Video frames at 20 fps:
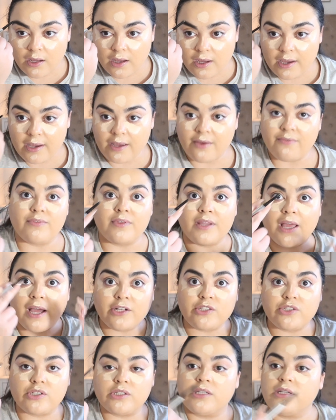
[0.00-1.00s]
I have
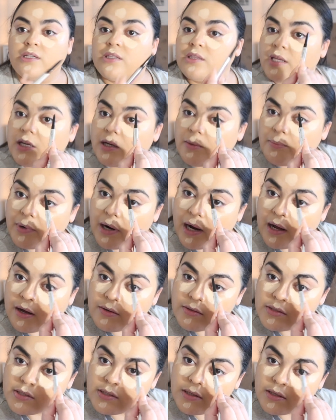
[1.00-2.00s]
naturally thick
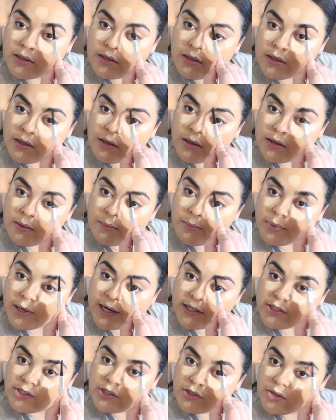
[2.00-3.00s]
brows, but
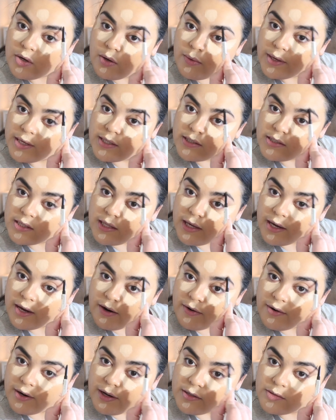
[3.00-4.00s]
I just go into the
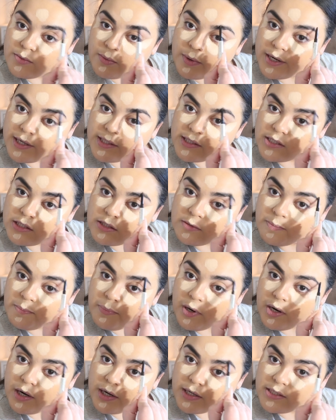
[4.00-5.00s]
areas where it's
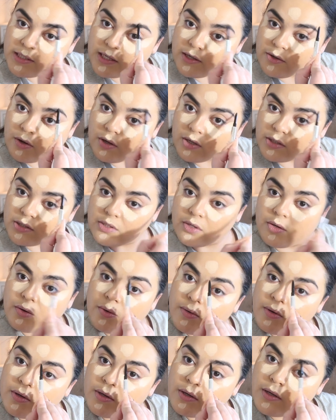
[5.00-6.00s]
sparse and
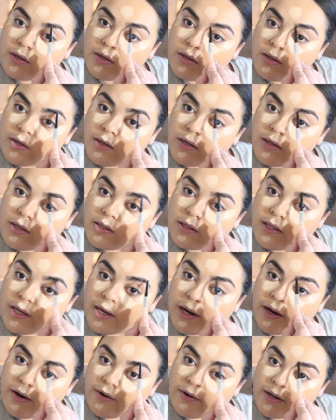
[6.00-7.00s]
also
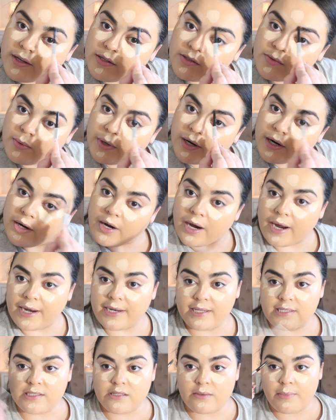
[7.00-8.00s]
the areas where I
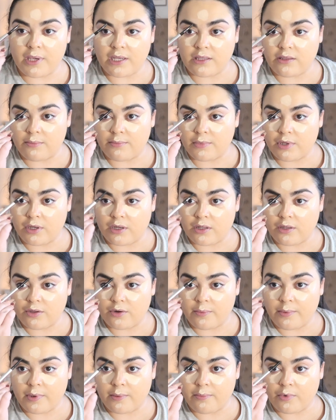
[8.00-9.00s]
need to make them look a
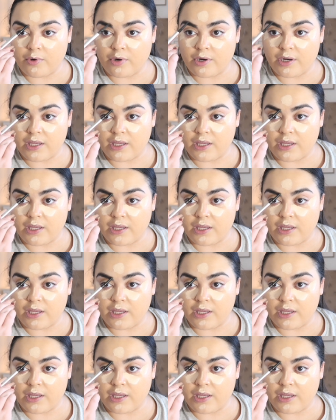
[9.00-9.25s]
little bit more